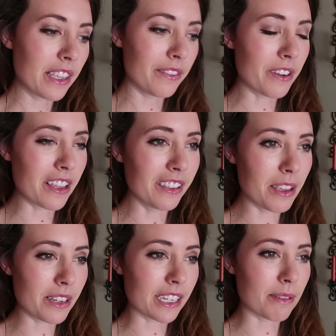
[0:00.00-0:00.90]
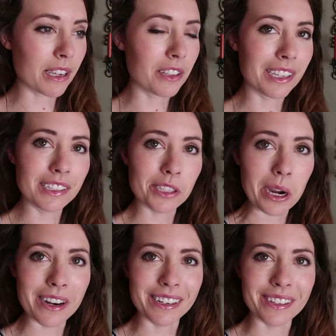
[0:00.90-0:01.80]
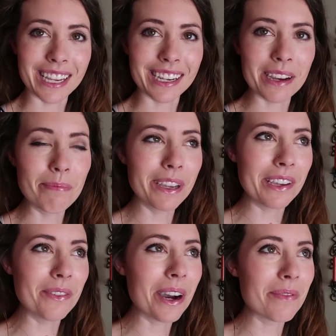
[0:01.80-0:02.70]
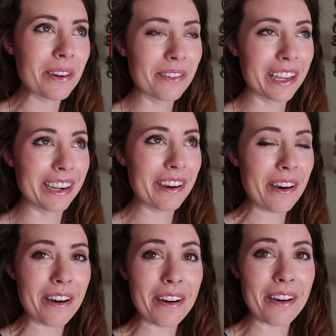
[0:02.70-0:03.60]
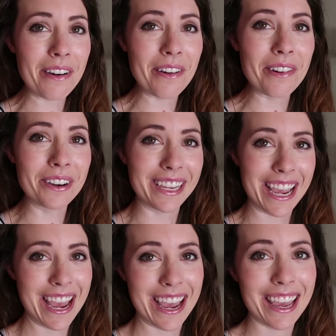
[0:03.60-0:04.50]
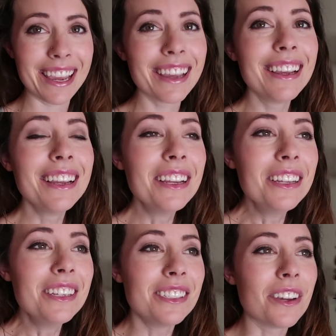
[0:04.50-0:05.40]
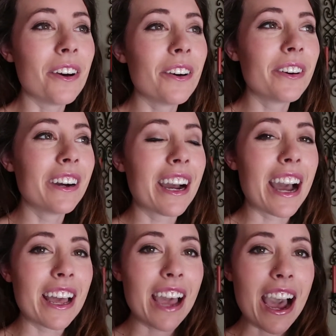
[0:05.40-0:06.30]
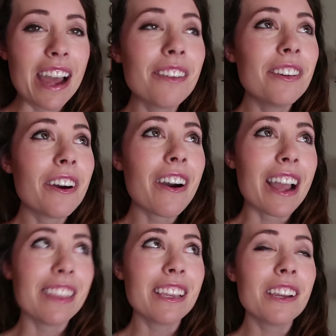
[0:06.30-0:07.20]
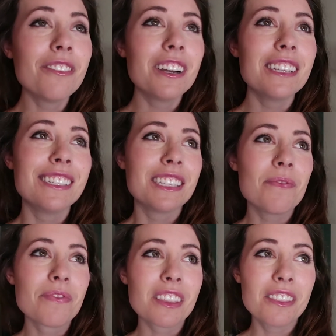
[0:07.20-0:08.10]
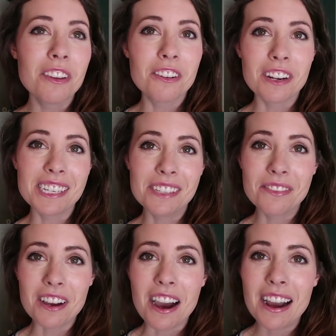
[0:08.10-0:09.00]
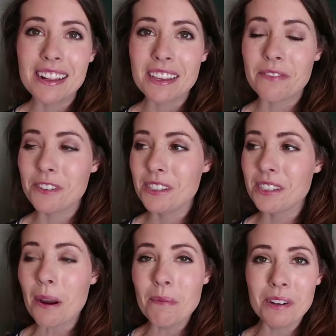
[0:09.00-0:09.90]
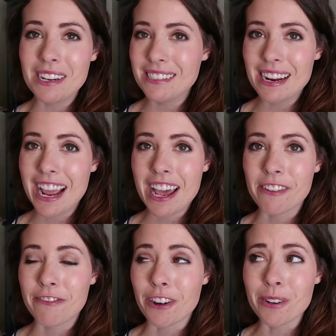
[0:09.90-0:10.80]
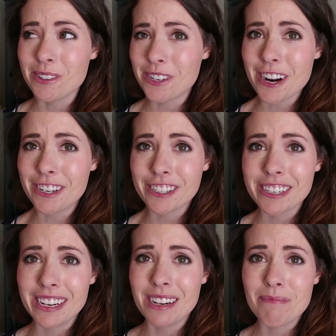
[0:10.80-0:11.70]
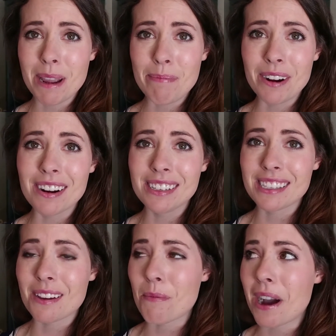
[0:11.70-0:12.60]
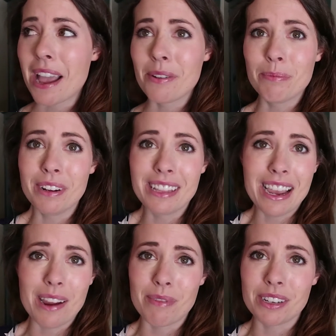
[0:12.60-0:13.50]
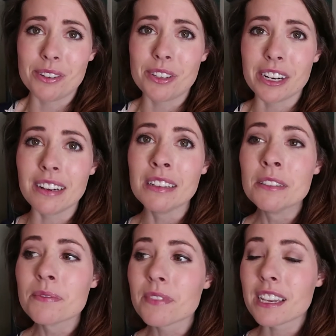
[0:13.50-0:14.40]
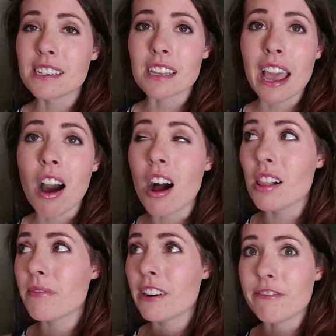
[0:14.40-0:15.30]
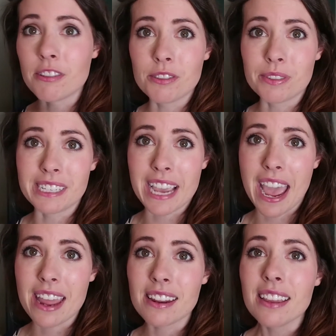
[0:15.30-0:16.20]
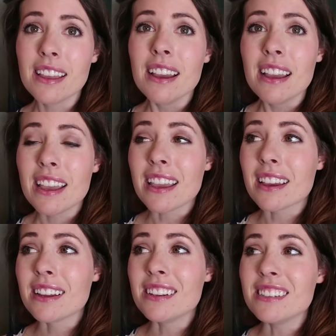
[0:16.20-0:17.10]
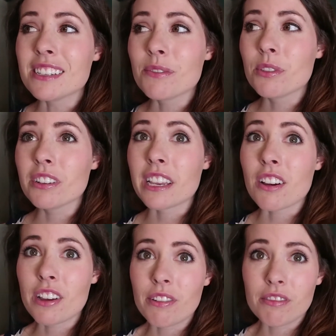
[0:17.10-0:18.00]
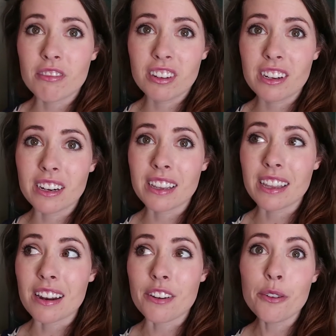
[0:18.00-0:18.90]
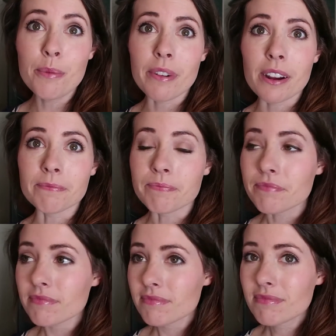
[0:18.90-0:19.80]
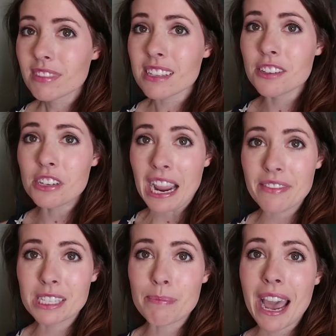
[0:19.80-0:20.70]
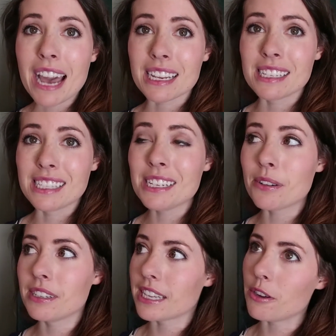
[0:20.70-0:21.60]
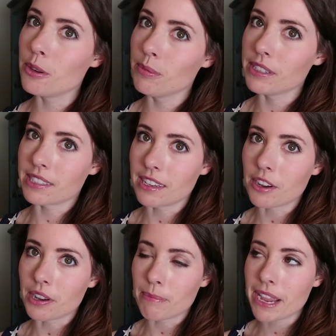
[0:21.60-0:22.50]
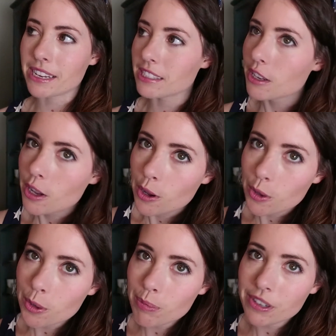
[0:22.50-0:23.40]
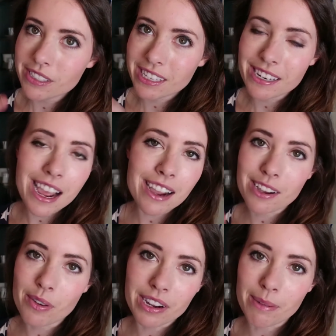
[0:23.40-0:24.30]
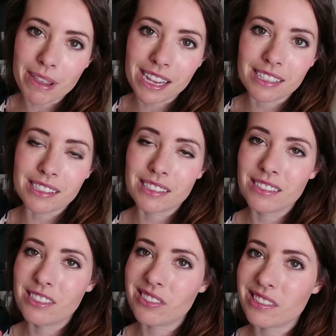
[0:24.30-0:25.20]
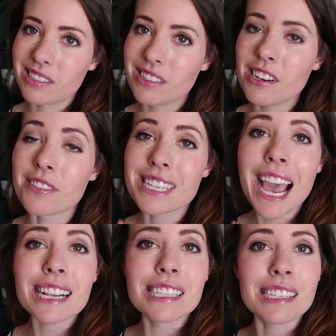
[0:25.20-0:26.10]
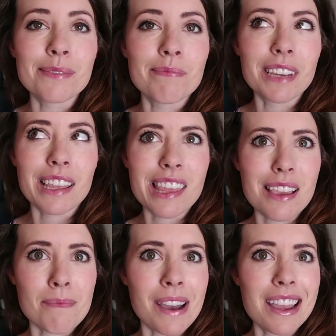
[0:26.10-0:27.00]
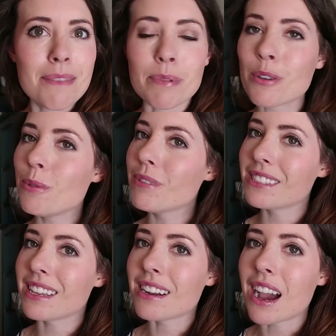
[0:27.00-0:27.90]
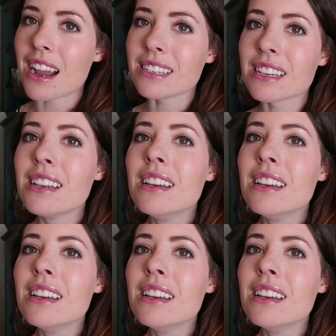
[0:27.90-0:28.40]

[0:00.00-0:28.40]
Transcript: And finally they texted back, they're like, sorry, we can't come pick you up. And we're like, oh, okay. So I don't know, I think it was the grace of God that for some reason I had a phone charger in my purse. Like, why I would bring that, I'm not too sure, because all of our phones were dead. And we're like, okay, well, we're gonna get an Uber to drive us back, because they told us that Ubers can go on a base. Ubers cannot go on a base, just so you know. Taxis I think might, but Ubers cannot.